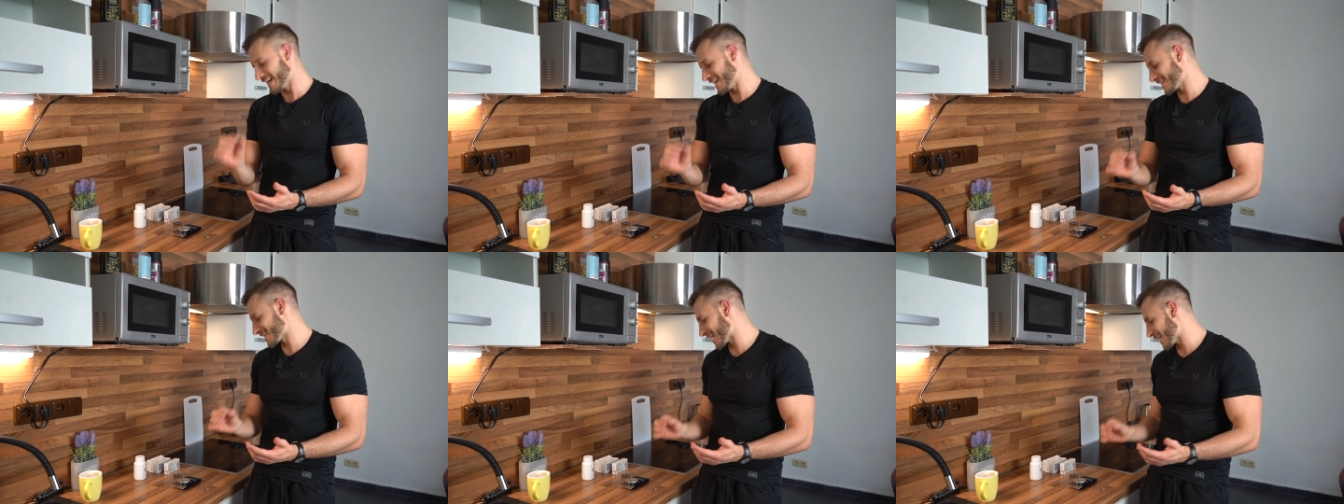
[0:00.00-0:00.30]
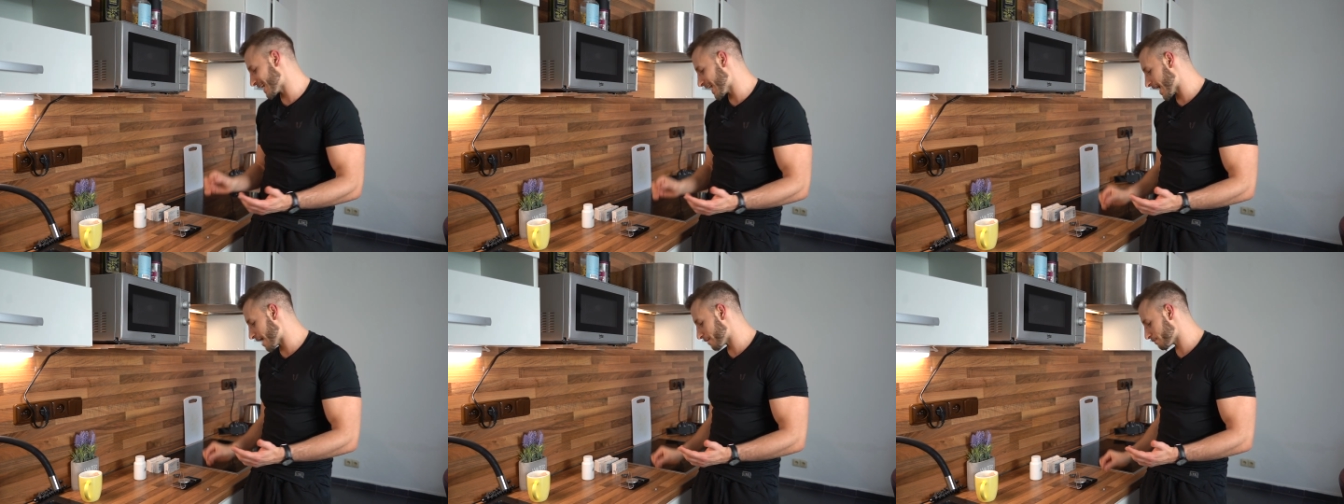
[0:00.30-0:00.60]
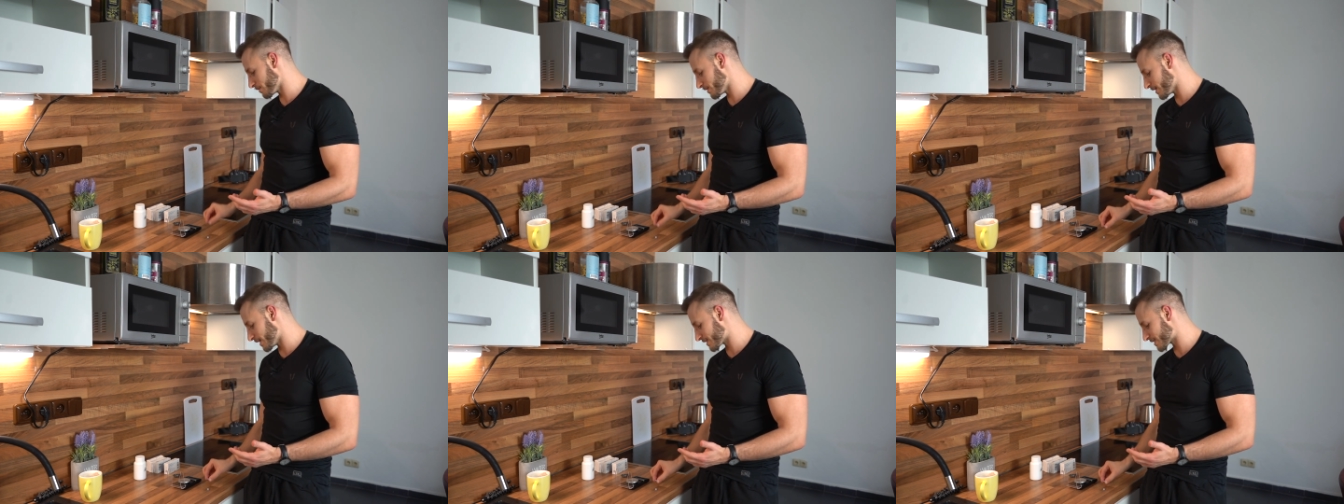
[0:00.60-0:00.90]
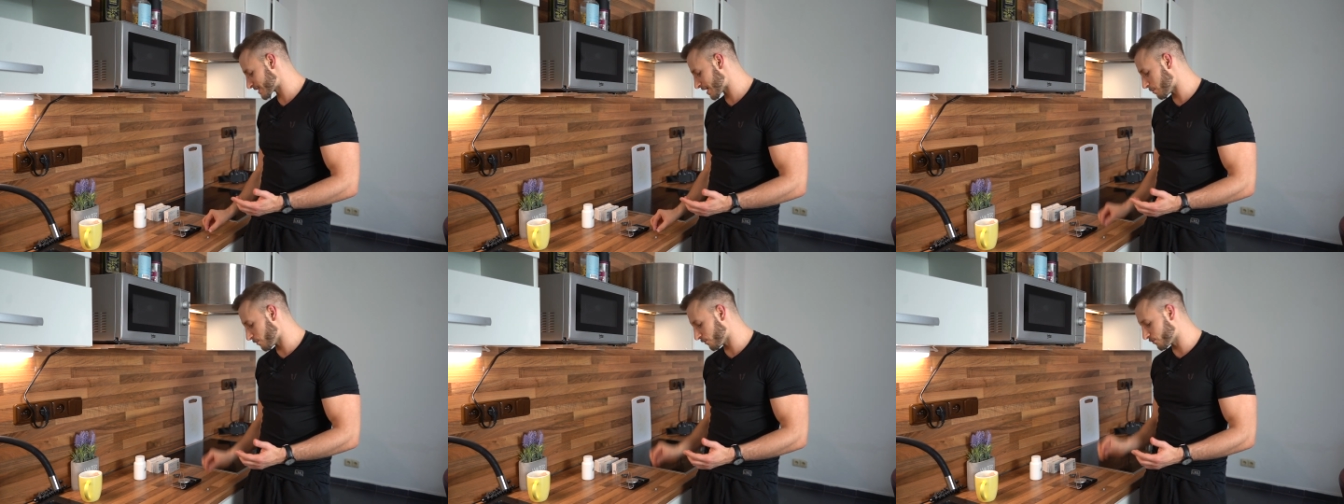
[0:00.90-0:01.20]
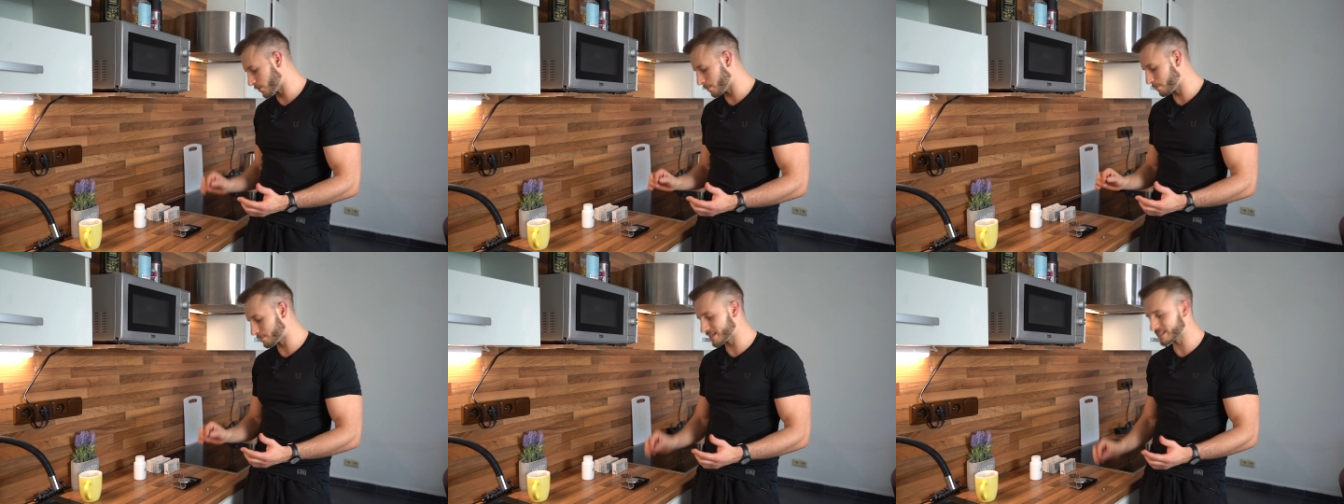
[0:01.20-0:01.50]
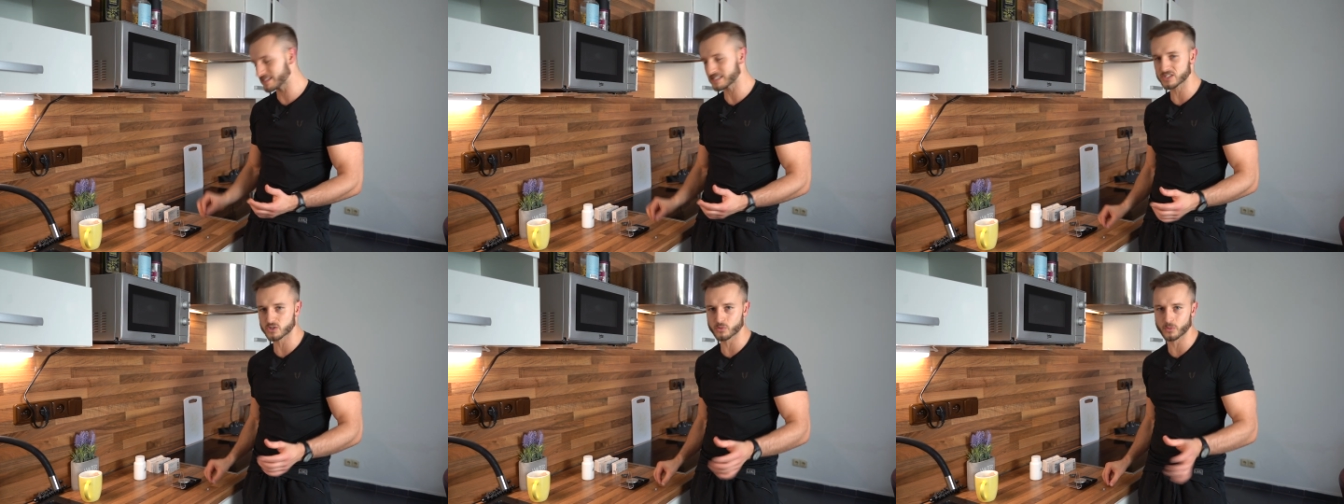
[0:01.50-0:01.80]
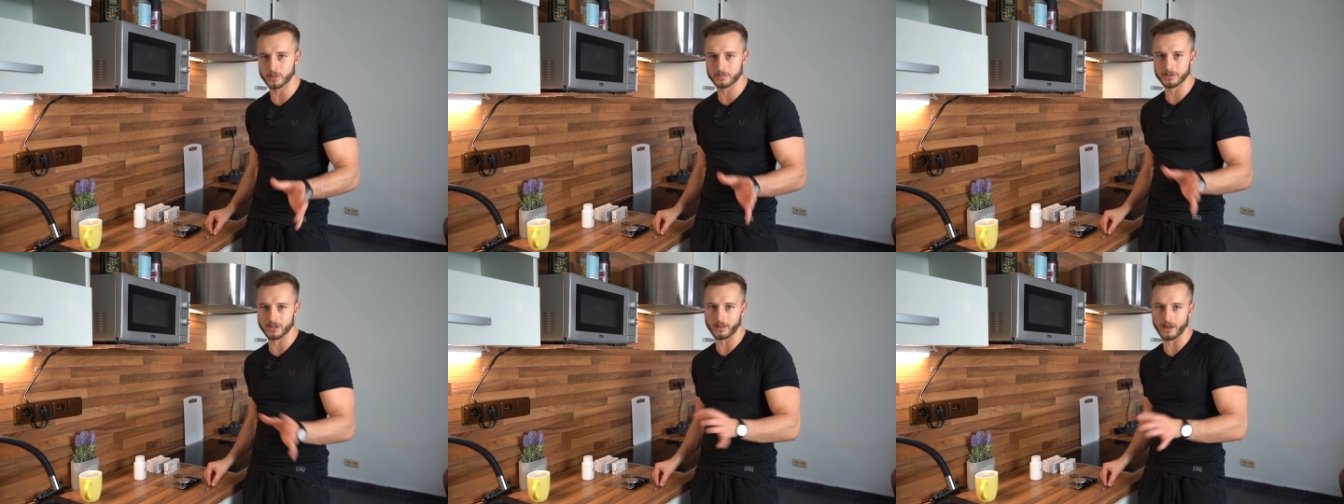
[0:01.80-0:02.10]
It can happen that some of the pieces
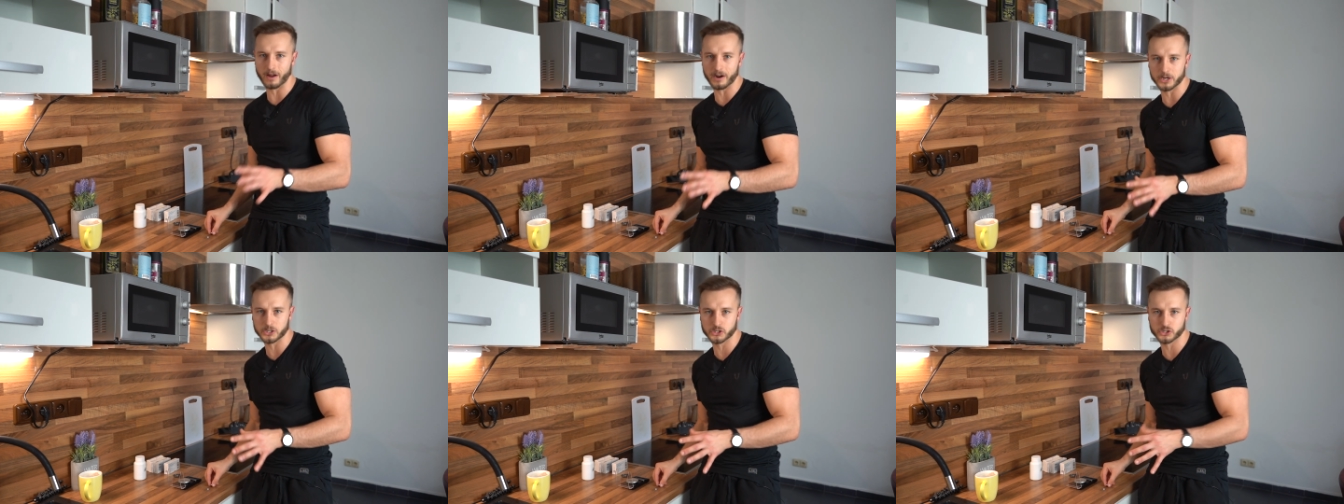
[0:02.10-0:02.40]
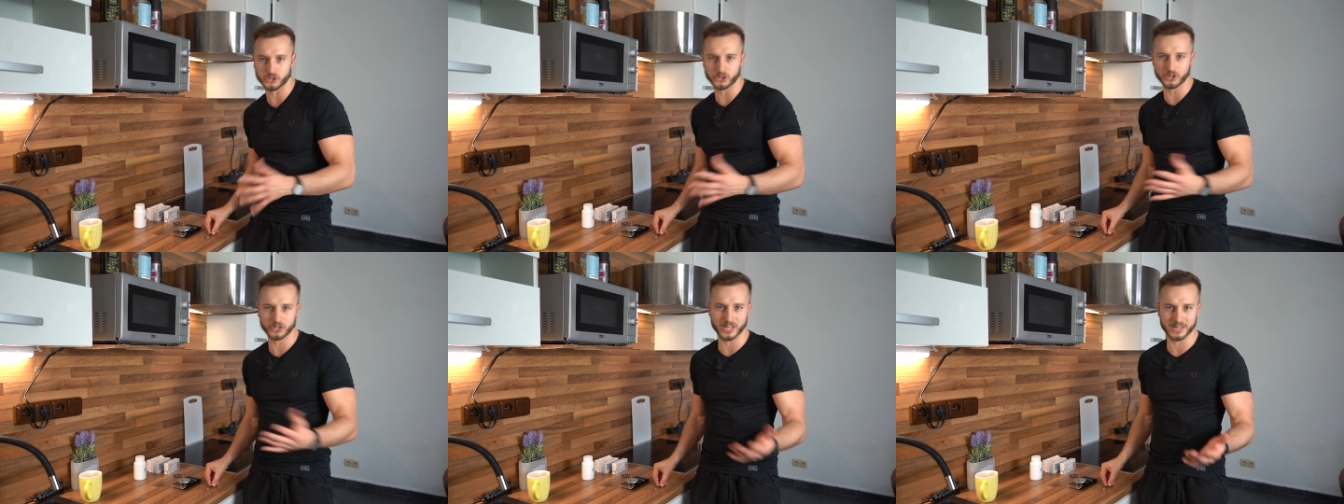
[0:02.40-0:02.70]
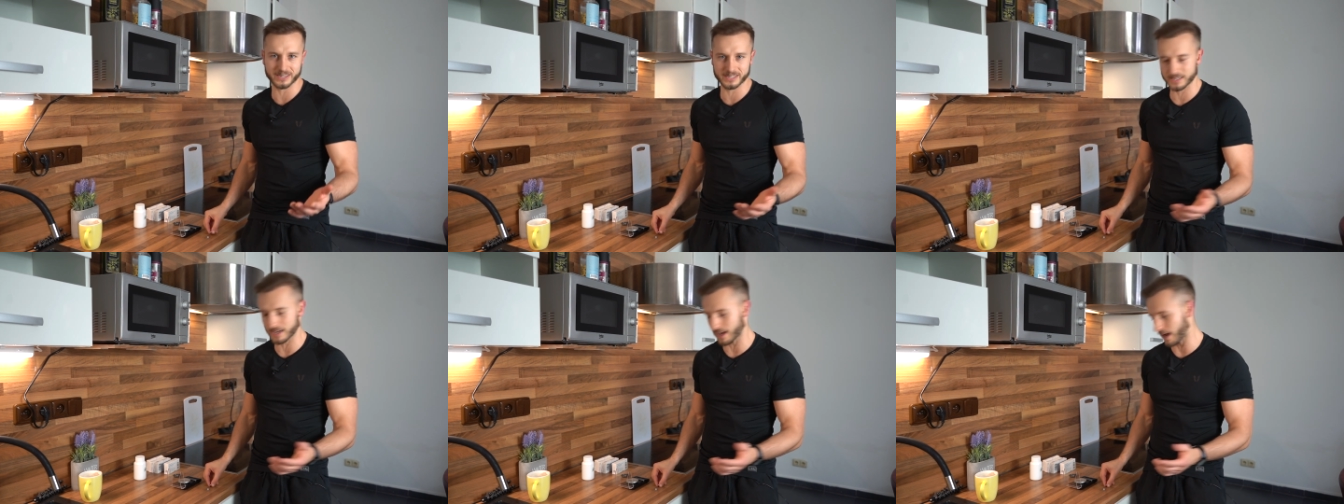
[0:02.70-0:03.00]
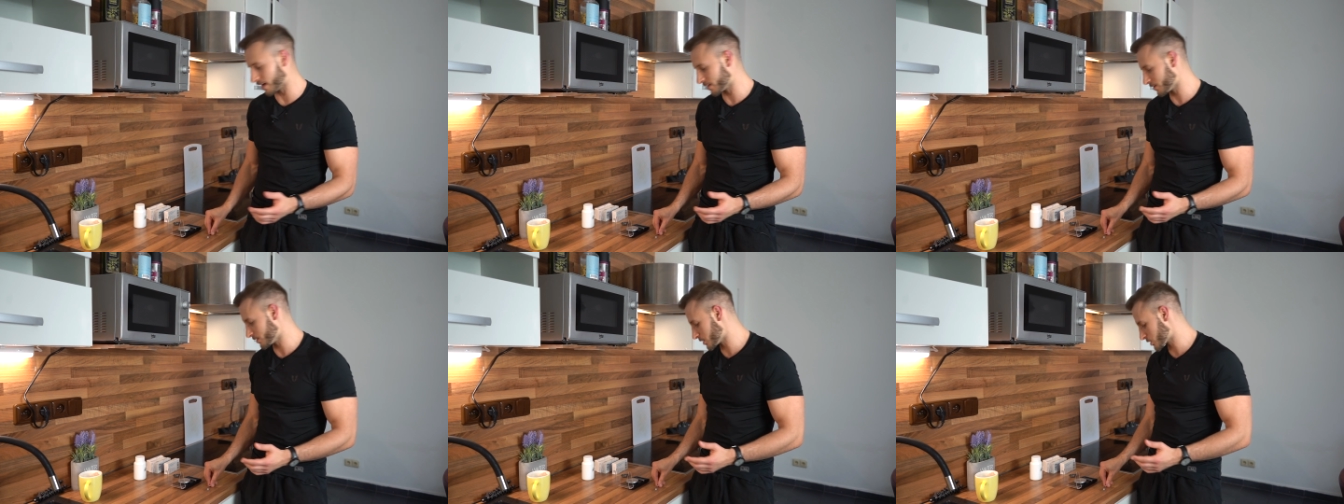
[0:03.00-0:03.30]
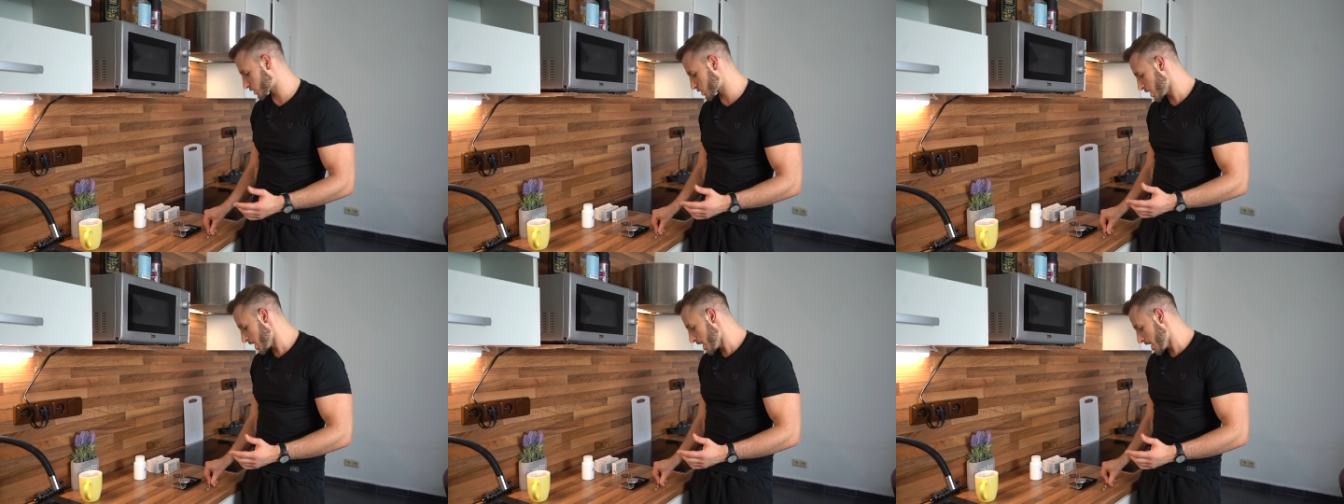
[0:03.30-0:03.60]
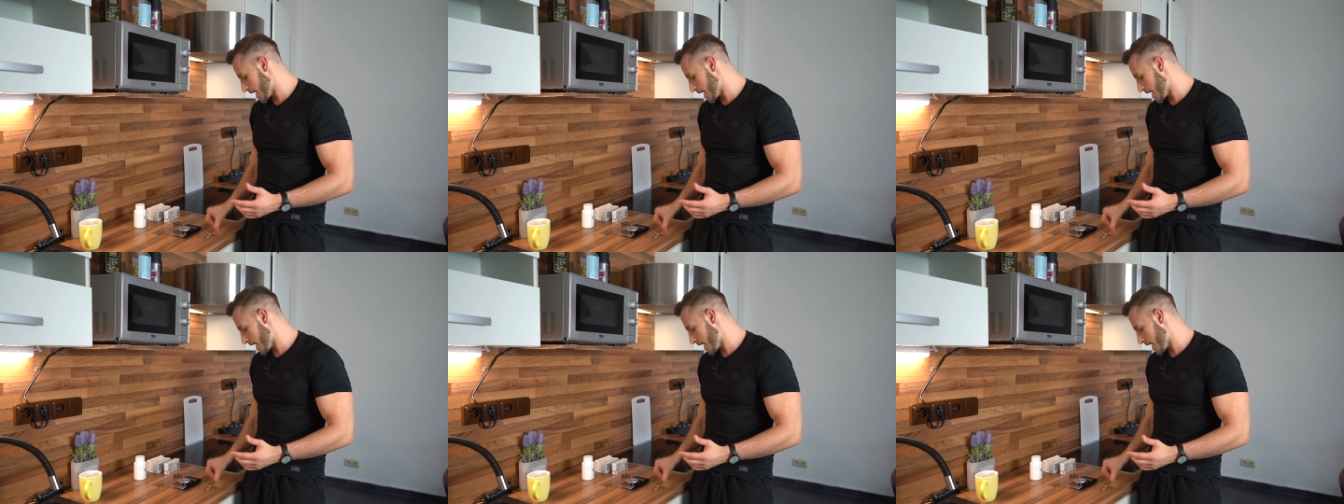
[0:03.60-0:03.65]
will be larger than the others,